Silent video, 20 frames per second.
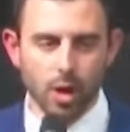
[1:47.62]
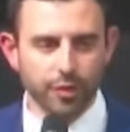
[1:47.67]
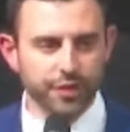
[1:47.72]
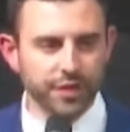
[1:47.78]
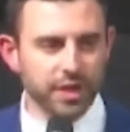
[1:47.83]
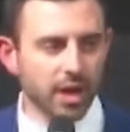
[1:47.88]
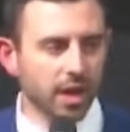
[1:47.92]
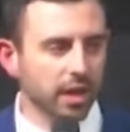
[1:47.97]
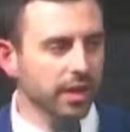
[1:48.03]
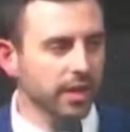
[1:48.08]
of
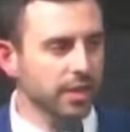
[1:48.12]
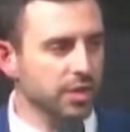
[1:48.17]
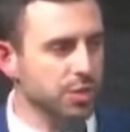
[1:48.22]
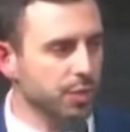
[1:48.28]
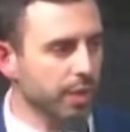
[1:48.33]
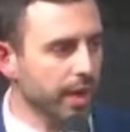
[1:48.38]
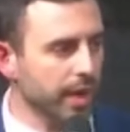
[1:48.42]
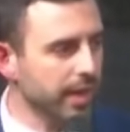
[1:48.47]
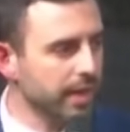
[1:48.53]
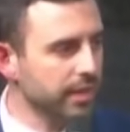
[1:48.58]
young
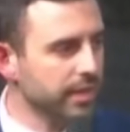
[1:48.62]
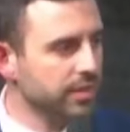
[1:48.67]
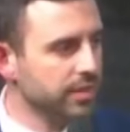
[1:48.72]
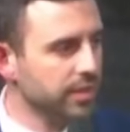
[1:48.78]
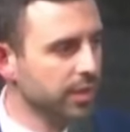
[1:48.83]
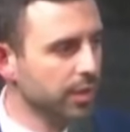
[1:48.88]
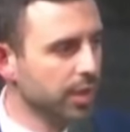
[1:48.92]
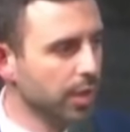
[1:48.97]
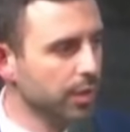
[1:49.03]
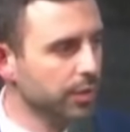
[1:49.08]
Israelis
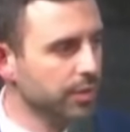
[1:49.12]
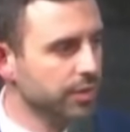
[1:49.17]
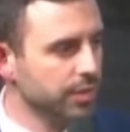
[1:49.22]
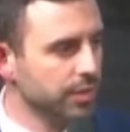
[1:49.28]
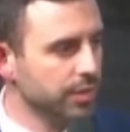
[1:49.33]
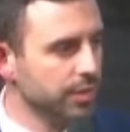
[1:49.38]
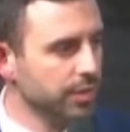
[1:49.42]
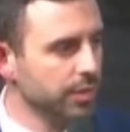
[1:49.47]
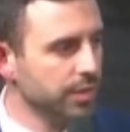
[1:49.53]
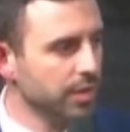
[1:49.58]
to go
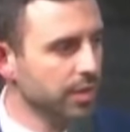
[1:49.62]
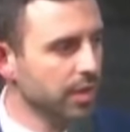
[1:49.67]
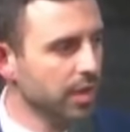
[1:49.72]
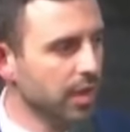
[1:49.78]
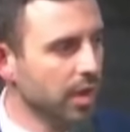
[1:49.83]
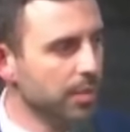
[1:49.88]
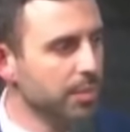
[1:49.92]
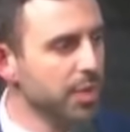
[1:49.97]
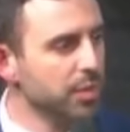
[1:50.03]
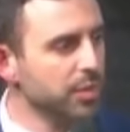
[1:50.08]
to
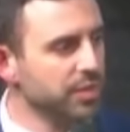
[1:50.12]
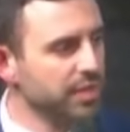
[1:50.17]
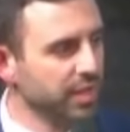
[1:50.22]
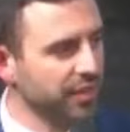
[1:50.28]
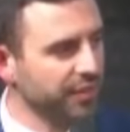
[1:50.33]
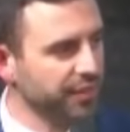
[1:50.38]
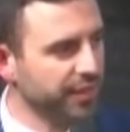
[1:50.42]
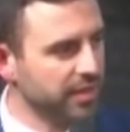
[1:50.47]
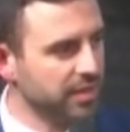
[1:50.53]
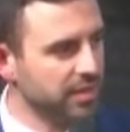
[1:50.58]
a
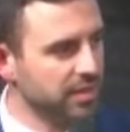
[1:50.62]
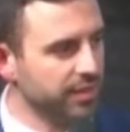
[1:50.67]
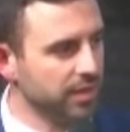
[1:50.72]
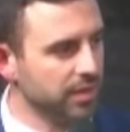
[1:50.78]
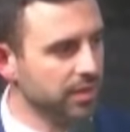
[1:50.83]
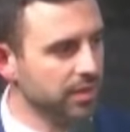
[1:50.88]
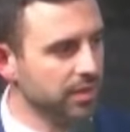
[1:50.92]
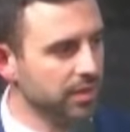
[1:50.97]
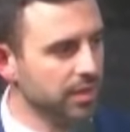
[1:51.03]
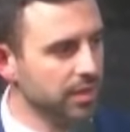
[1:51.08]
music
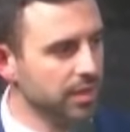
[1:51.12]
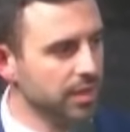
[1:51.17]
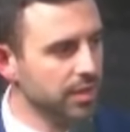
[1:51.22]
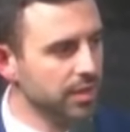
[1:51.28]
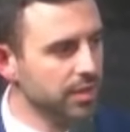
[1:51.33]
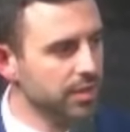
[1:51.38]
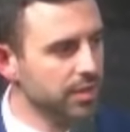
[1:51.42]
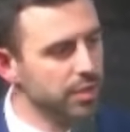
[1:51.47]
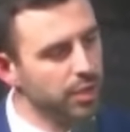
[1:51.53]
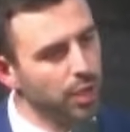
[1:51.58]
festival,
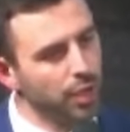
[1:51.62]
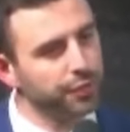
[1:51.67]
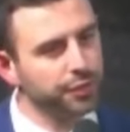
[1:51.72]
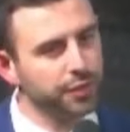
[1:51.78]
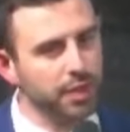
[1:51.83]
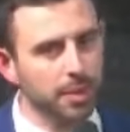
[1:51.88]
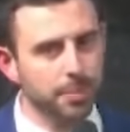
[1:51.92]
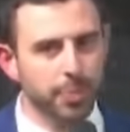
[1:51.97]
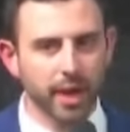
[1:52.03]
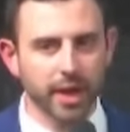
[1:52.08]
to go
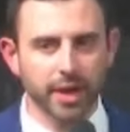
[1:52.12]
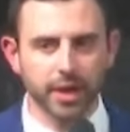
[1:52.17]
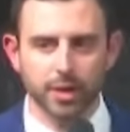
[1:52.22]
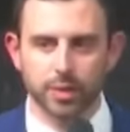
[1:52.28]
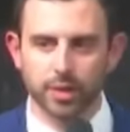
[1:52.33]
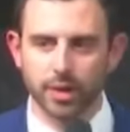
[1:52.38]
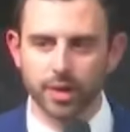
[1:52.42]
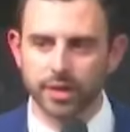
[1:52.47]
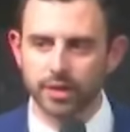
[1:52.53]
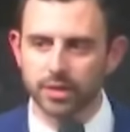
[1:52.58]
for a bike
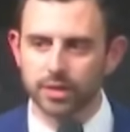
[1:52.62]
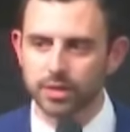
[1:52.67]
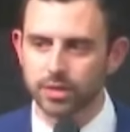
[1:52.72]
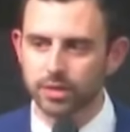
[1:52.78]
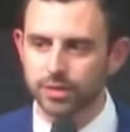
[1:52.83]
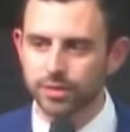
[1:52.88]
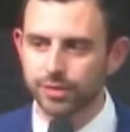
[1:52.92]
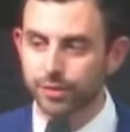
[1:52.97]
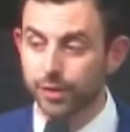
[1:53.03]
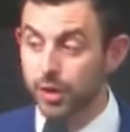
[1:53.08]
ride,
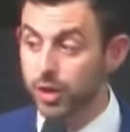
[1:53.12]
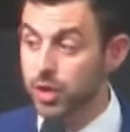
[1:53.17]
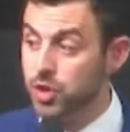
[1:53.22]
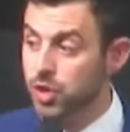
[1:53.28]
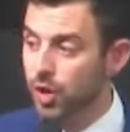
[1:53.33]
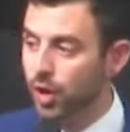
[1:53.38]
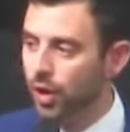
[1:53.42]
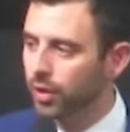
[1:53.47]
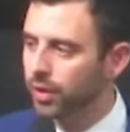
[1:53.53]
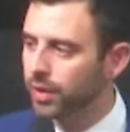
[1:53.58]
for a
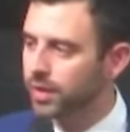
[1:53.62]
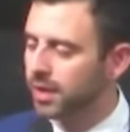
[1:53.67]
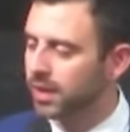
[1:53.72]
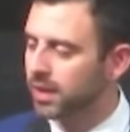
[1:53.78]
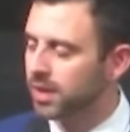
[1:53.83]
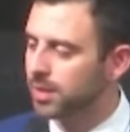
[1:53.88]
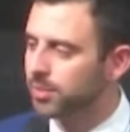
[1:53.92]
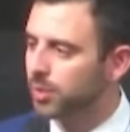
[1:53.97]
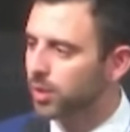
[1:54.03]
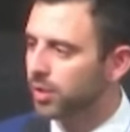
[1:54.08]
jog
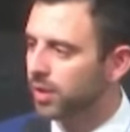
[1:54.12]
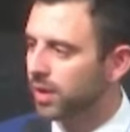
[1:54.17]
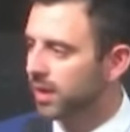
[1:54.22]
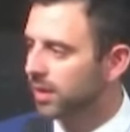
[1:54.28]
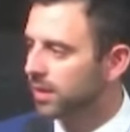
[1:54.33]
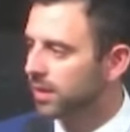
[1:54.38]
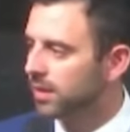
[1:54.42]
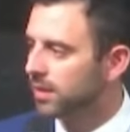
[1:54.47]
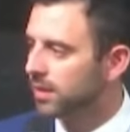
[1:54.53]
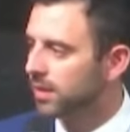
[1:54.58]
in the
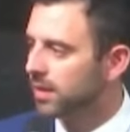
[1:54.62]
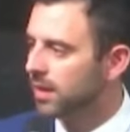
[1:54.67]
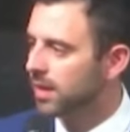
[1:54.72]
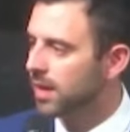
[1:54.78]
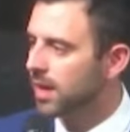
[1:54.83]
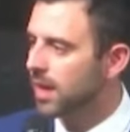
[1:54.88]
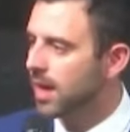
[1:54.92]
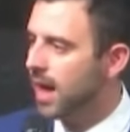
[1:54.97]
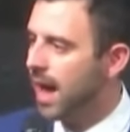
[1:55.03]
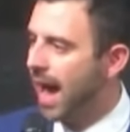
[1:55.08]
morning,
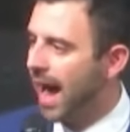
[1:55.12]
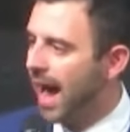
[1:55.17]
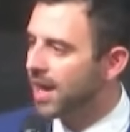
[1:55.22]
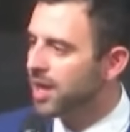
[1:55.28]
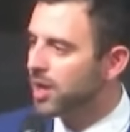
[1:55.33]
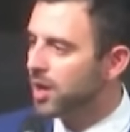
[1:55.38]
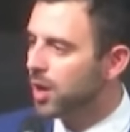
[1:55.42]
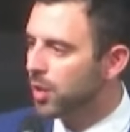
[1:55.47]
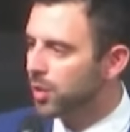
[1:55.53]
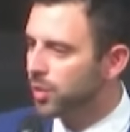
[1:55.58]

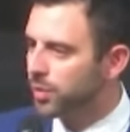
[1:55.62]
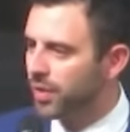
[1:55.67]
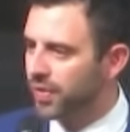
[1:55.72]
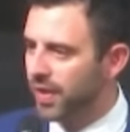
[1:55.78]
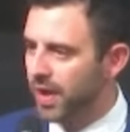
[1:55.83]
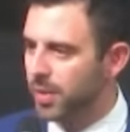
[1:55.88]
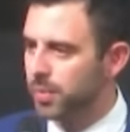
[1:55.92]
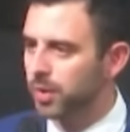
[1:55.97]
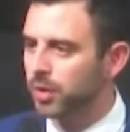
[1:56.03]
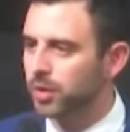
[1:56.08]
and know that
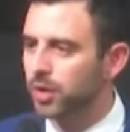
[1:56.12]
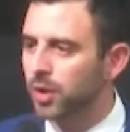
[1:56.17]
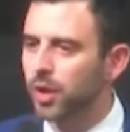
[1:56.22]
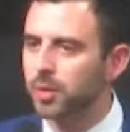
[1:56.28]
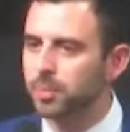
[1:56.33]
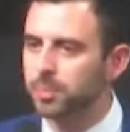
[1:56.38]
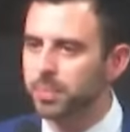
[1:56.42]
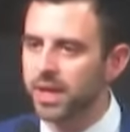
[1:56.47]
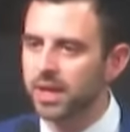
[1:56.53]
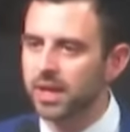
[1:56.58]
they will
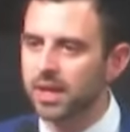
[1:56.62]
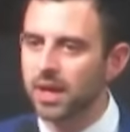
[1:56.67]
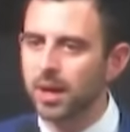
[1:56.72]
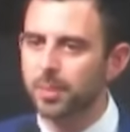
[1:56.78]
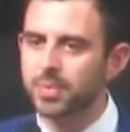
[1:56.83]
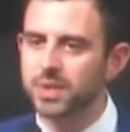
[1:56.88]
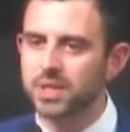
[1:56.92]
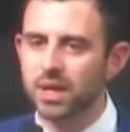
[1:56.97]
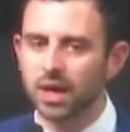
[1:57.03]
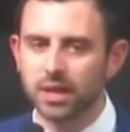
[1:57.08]
not be
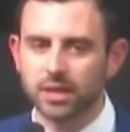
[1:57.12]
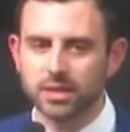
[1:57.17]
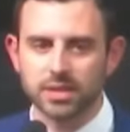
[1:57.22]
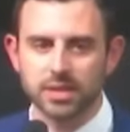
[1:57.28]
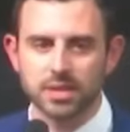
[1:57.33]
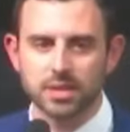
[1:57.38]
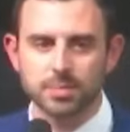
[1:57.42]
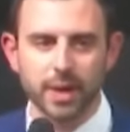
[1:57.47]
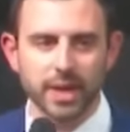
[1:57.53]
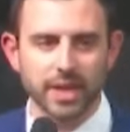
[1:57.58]

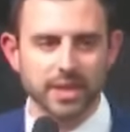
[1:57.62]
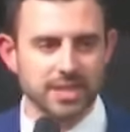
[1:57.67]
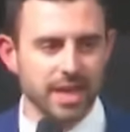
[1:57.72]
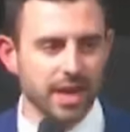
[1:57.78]
abducted by